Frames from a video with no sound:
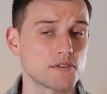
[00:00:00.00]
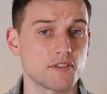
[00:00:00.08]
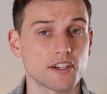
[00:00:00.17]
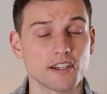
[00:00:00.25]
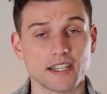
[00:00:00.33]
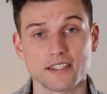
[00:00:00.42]

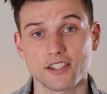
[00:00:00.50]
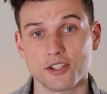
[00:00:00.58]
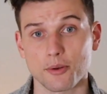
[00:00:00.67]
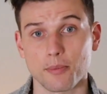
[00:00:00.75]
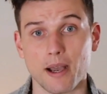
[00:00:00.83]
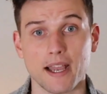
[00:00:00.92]
fear into
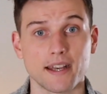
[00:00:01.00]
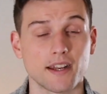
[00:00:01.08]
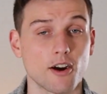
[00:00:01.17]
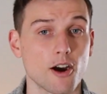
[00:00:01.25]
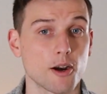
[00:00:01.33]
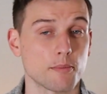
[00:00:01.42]
your mind
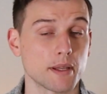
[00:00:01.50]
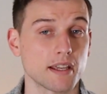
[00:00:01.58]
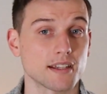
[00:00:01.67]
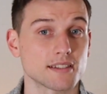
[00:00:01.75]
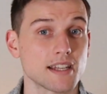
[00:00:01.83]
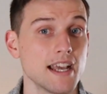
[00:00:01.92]
and heart because